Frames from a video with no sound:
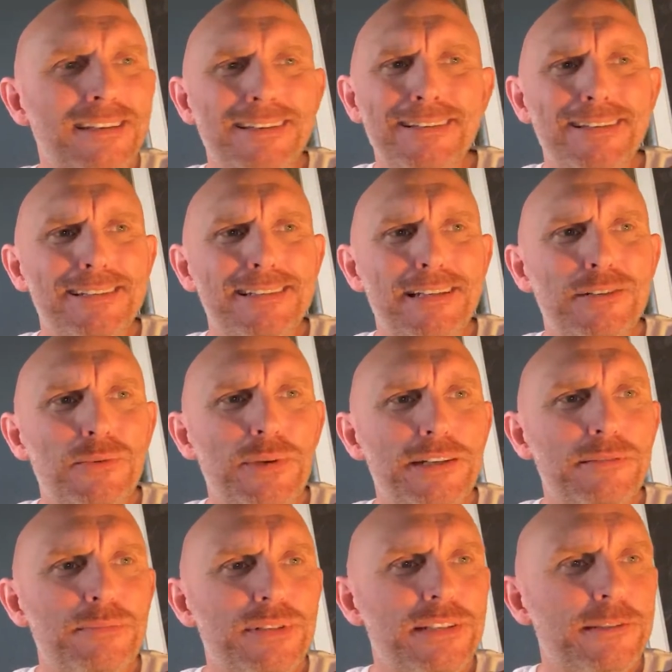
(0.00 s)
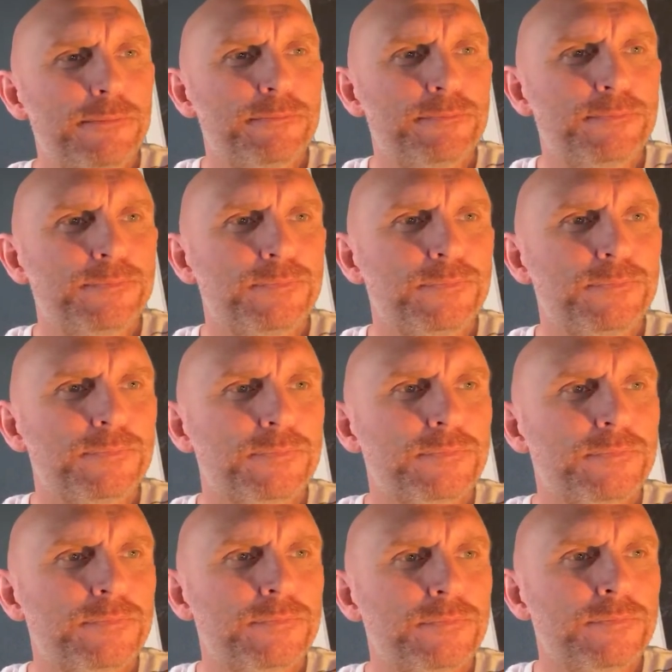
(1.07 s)
It's not a way to be.
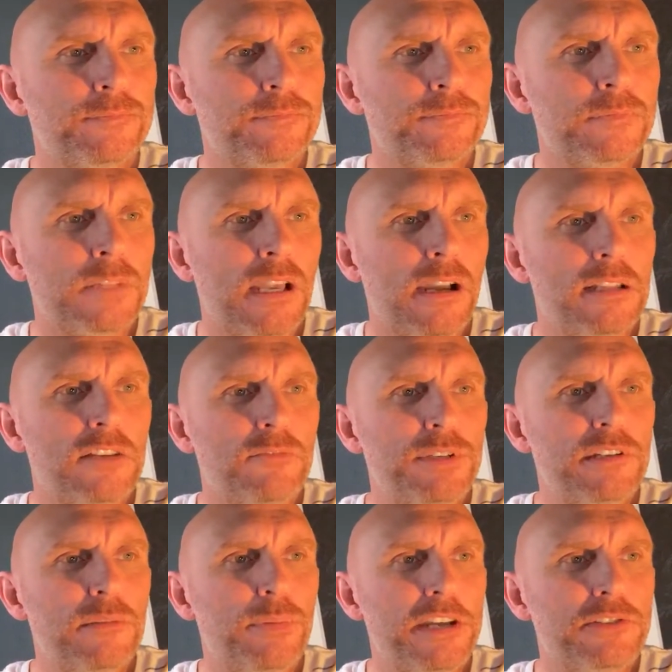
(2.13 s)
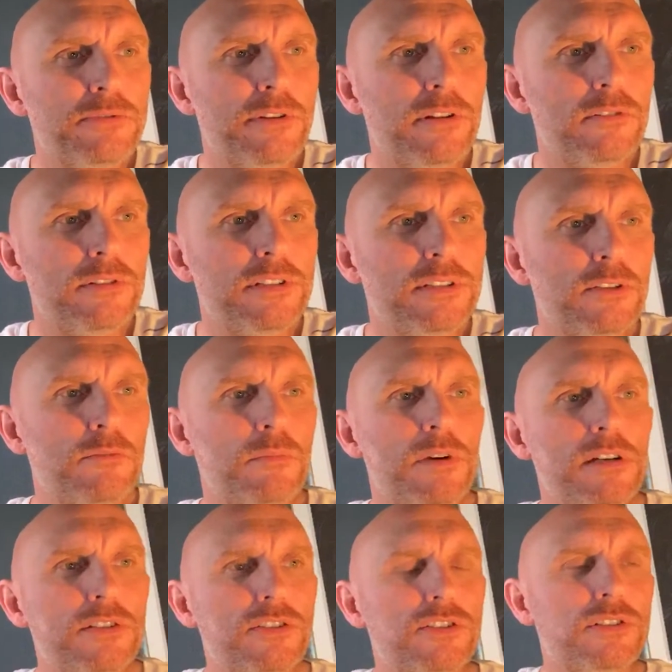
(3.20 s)
I love being a patron and learning so
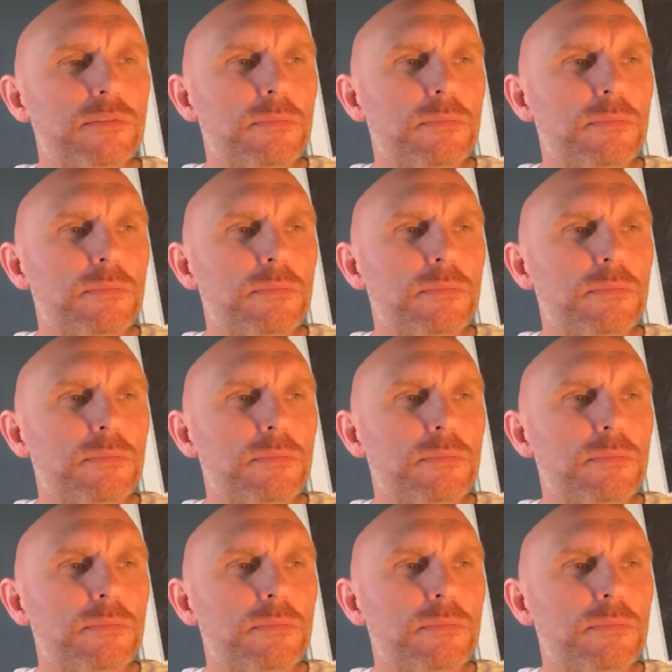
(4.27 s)
much.